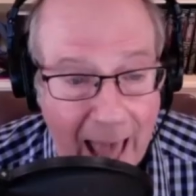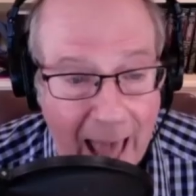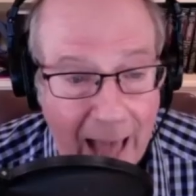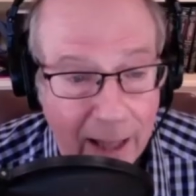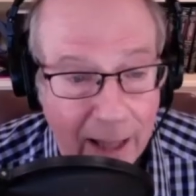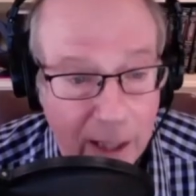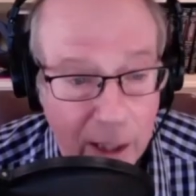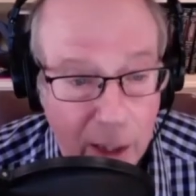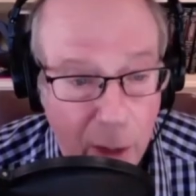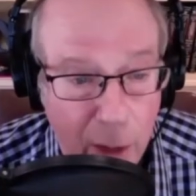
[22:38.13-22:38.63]

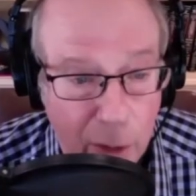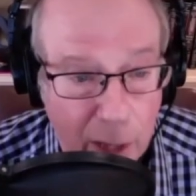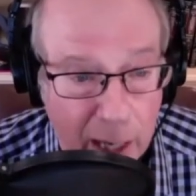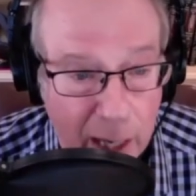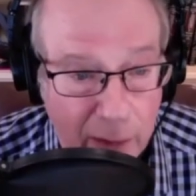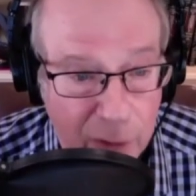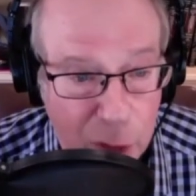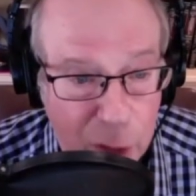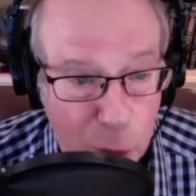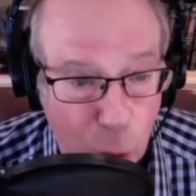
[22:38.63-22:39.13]
you know, that
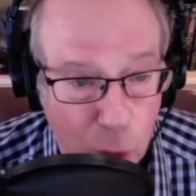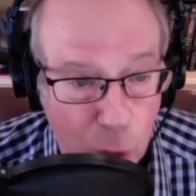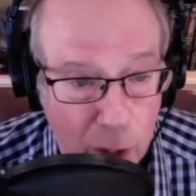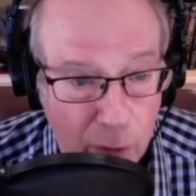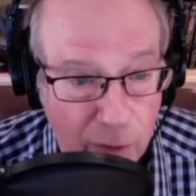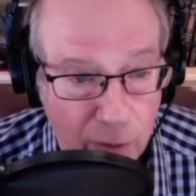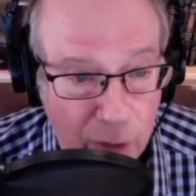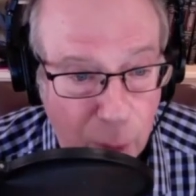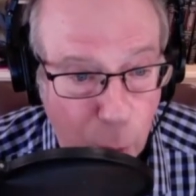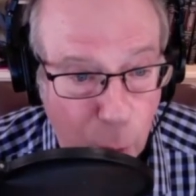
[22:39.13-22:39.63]
I've stored
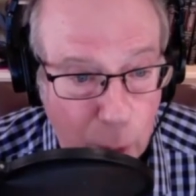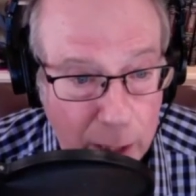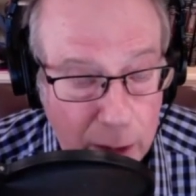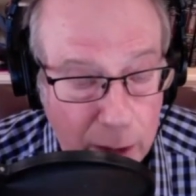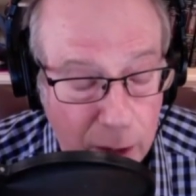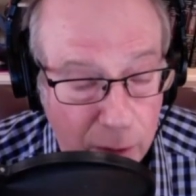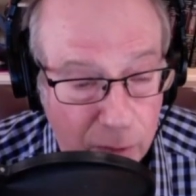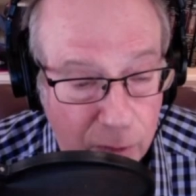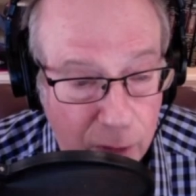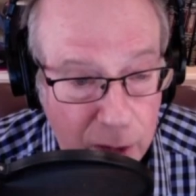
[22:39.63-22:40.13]
over the
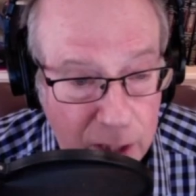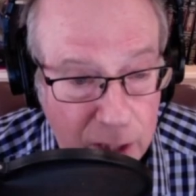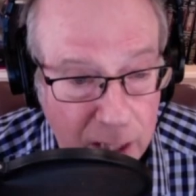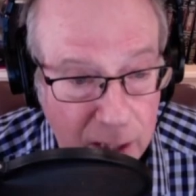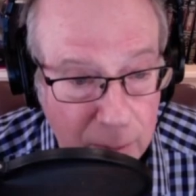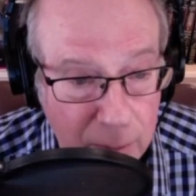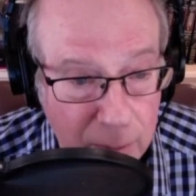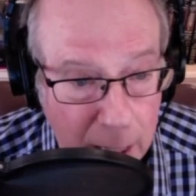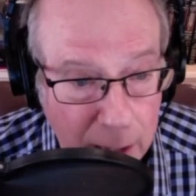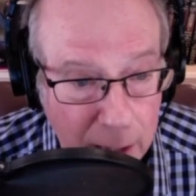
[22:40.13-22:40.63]
winter for
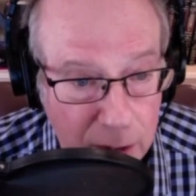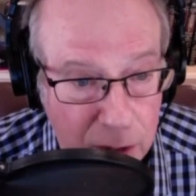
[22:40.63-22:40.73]
10 months.